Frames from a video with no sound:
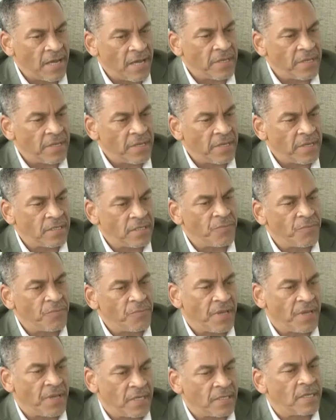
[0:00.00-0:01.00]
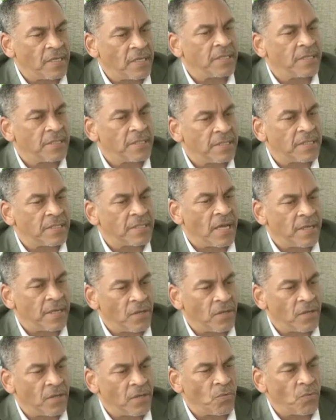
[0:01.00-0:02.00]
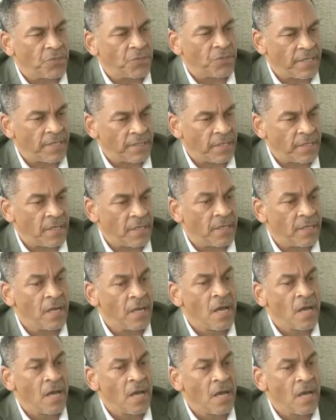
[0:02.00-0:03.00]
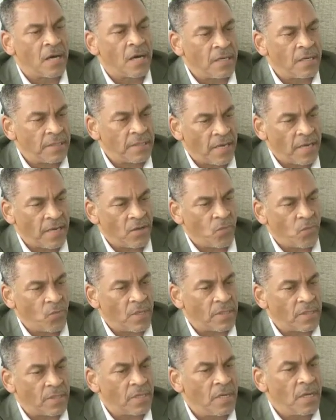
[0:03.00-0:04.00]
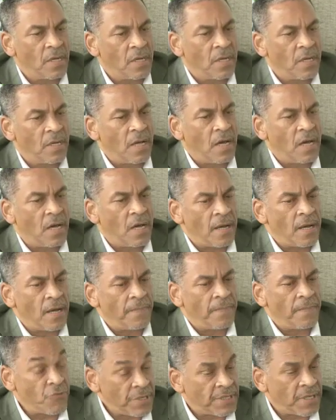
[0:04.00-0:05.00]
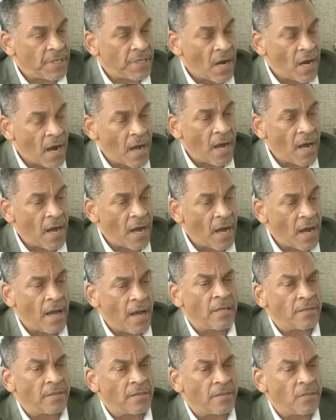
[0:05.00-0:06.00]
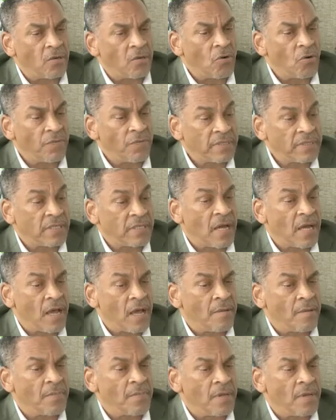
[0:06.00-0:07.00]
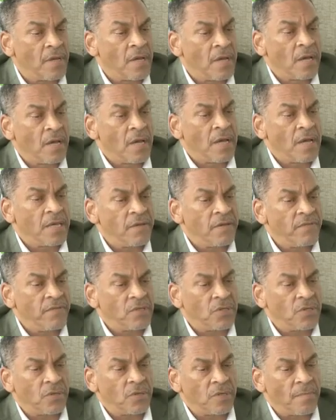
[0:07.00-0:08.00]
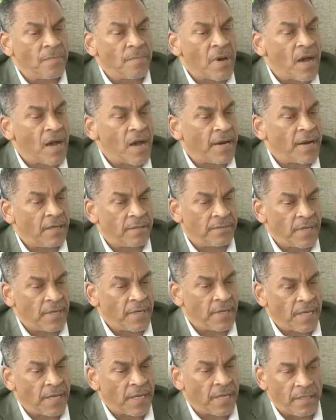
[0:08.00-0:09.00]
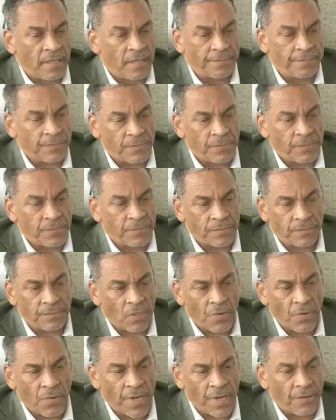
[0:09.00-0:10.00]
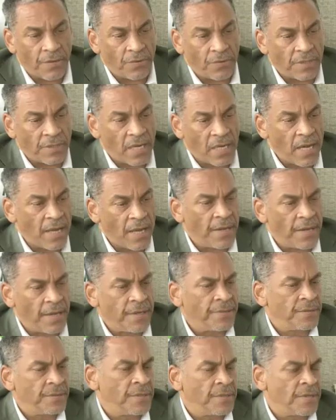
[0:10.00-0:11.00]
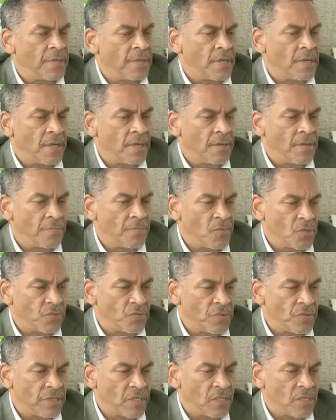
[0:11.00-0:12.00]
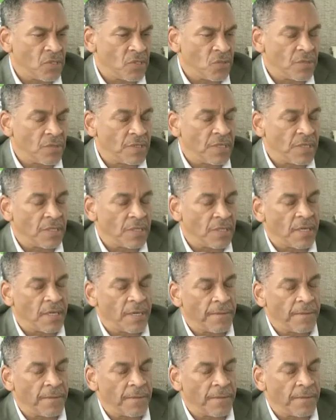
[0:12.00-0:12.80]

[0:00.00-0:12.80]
I think the principal thing is understanding what you're investing in, understanding what the risks are, and over time, even though the market, like in 08, 09, most recently during the